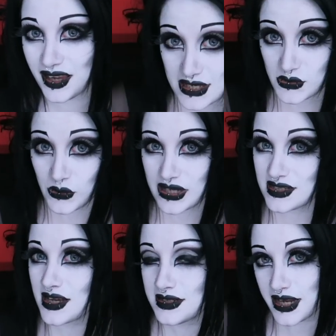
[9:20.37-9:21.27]
As always,
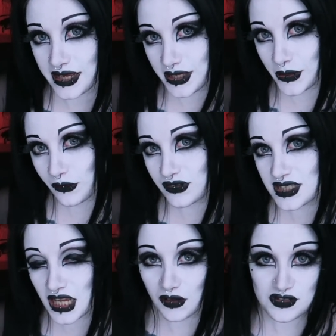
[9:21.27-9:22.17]
take care of
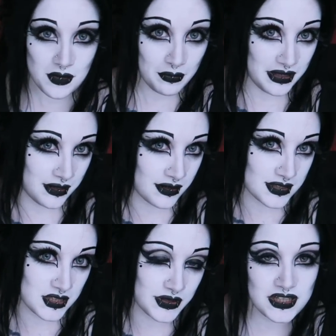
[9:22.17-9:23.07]
yourselves, be
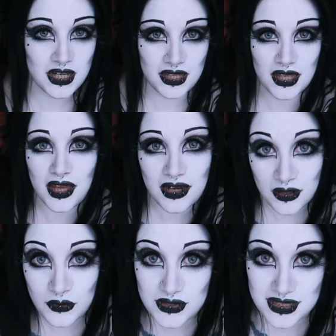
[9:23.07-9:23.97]
nice to each other, and
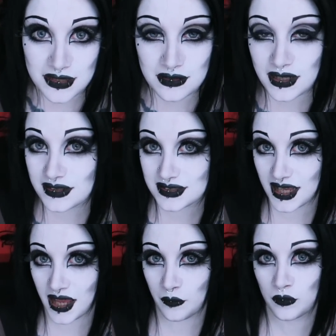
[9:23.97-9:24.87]
I will see you next
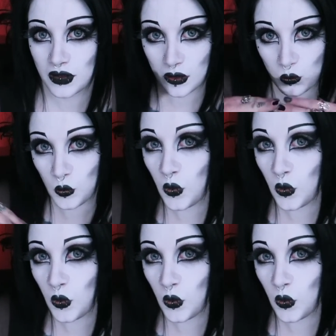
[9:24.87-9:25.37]
time.